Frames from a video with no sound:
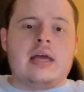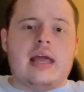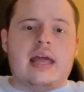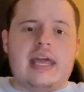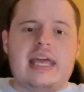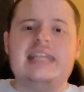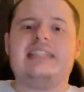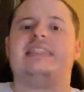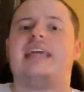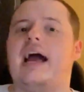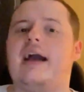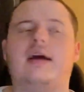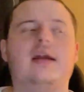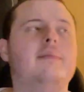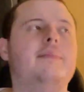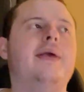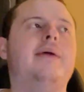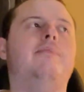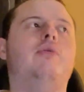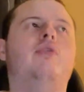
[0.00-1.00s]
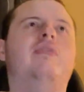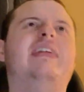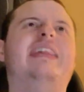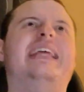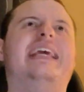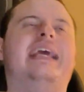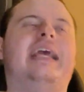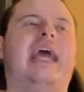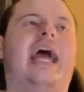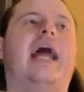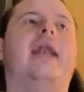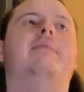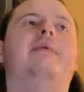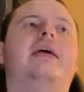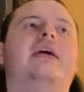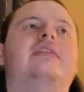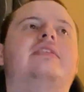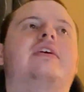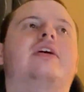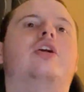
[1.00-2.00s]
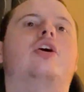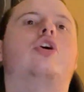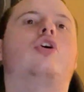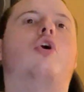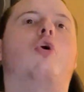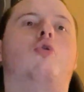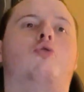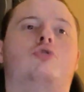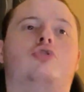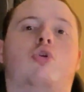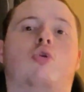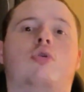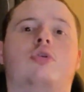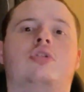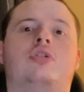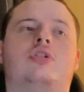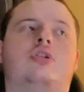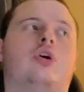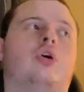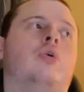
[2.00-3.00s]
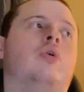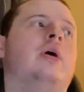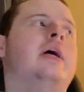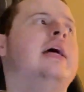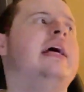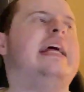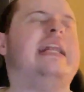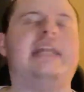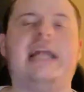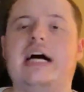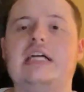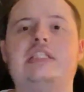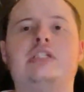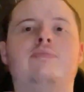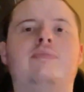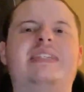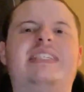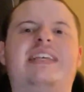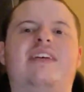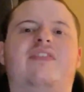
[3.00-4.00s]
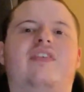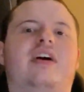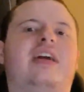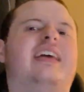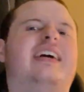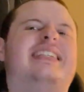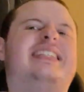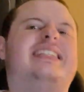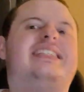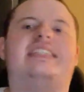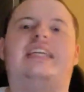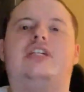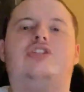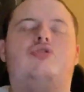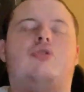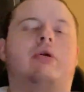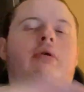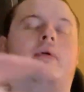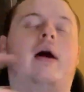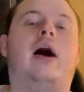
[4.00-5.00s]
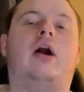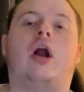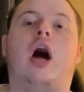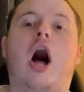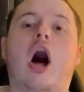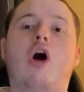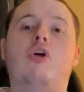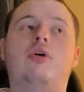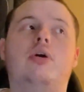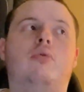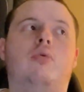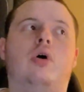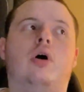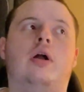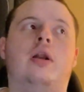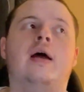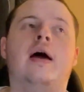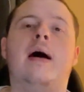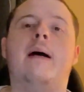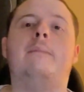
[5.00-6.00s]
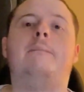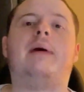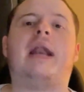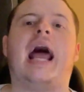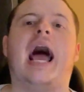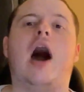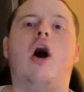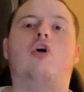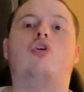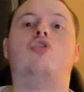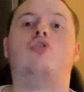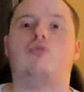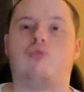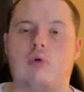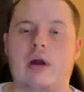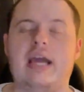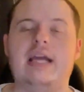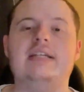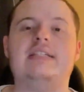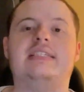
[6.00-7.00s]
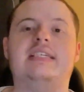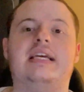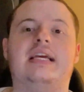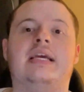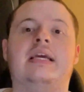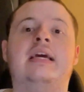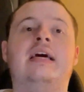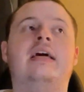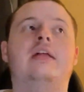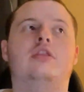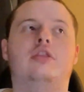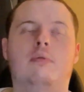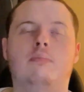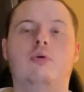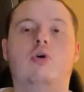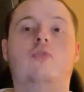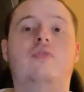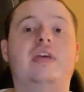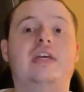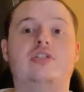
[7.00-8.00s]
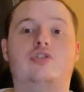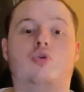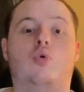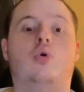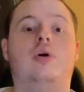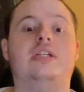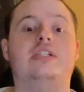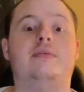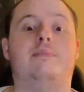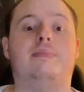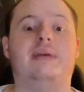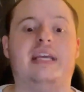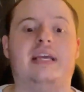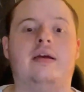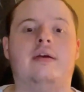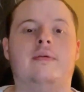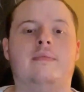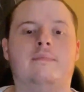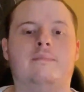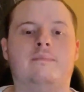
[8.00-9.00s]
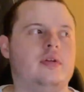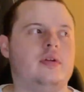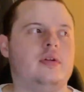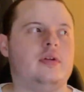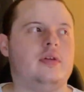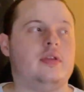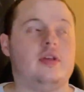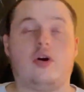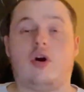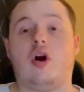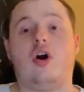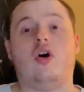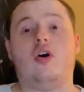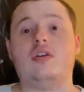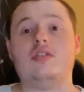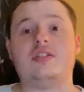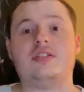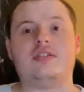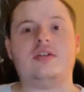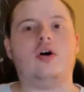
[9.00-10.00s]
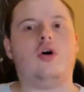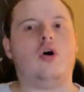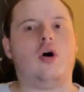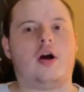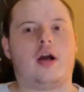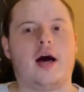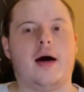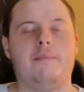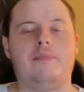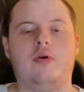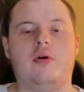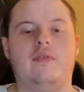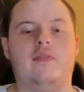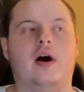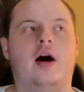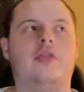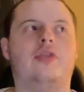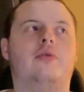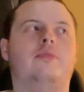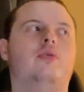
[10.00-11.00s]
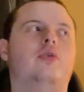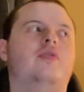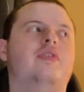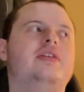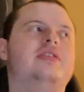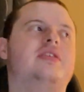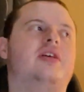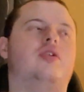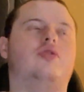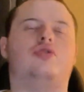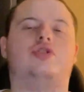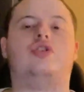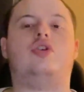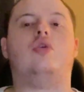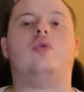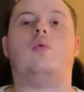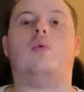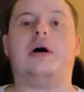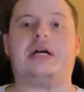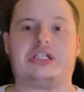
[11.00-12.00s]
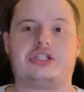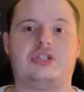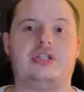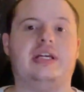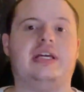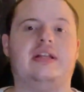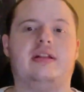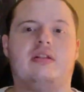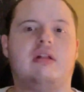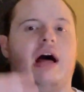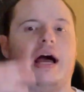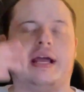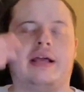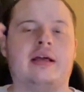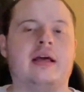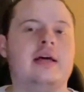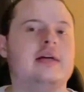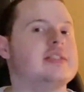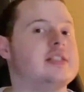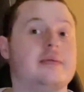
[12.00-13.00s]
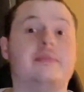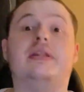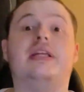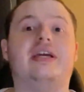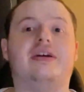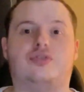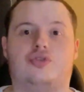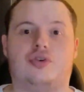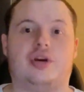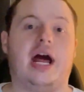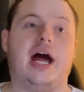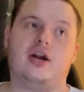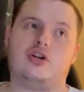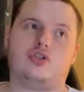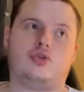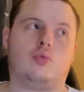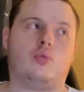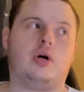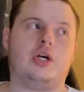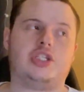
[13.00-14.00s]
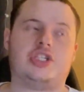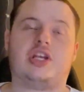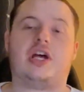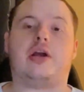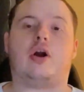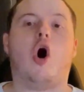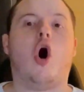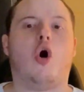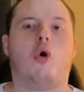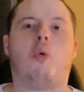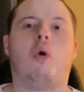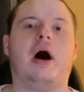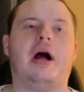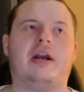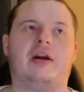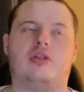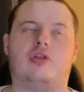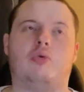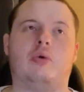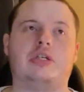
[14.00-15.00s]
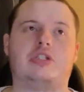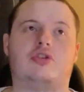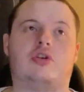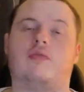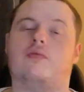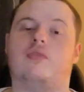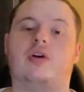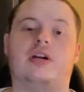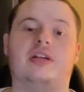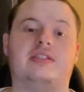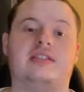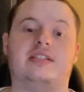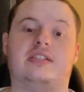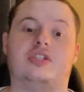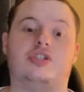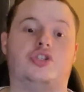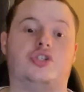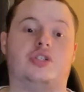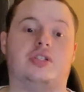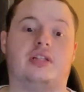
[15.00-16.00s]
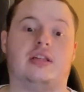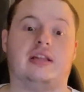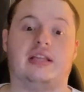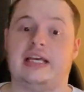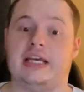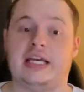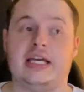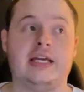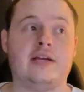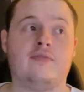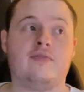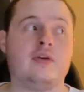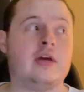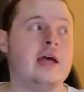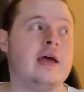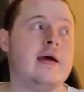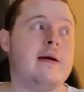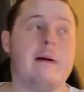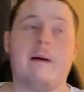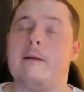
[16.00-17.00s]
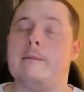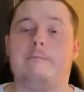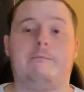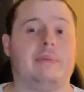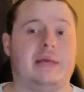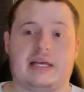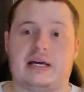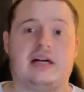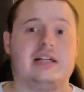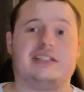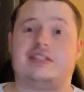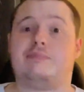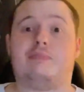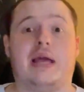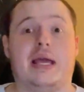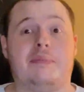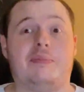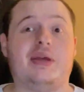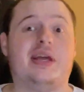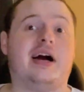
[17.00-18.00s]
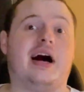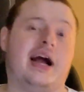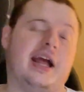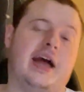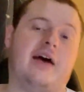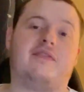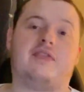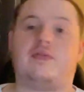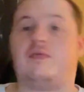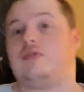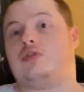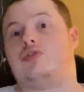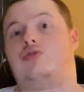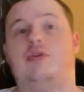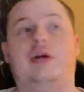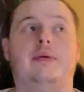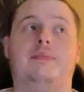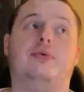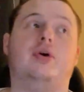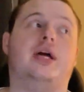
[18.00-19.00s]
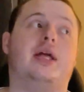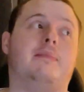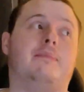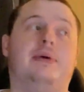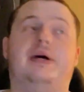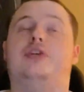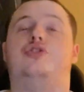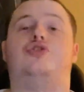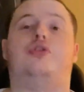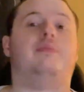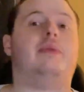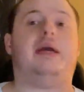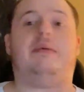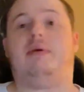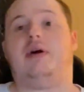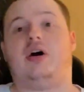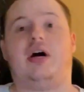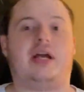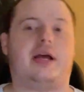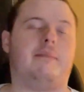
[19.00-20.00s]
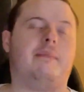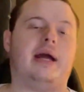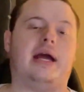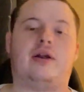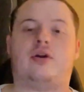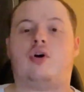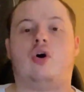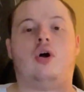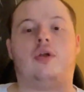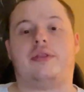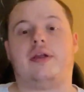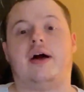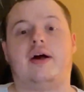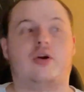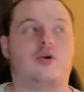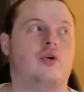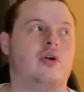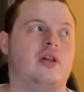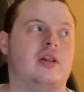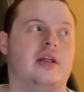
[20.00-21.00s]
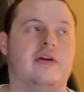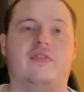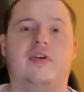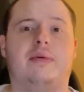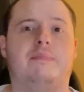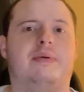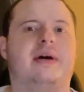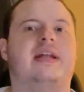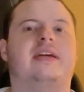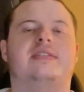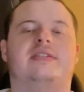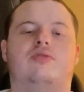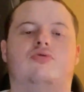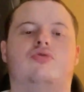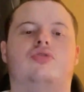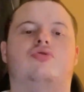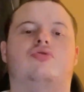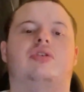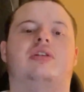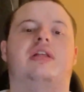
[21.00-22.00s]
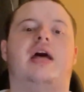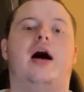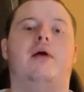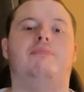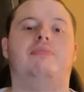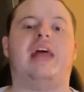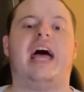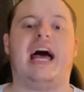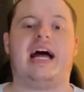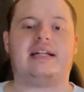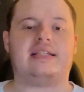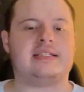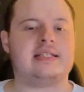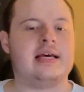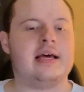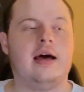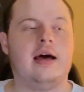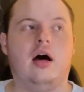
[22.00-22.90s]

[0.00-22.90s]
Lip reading: is that going to be a movie the Academy is going to go towards to? Not specifically because it's centered around Hollywood, but how crazy the movie is going to be. There are still a couple of other movies that are still questioning, like some of the international ones, like All Quiet on the Western Front, Decision to Leave, because maybe I have it for screenplay and picture, maybe like A Man Called Out or A Living, but I seriously doubt that.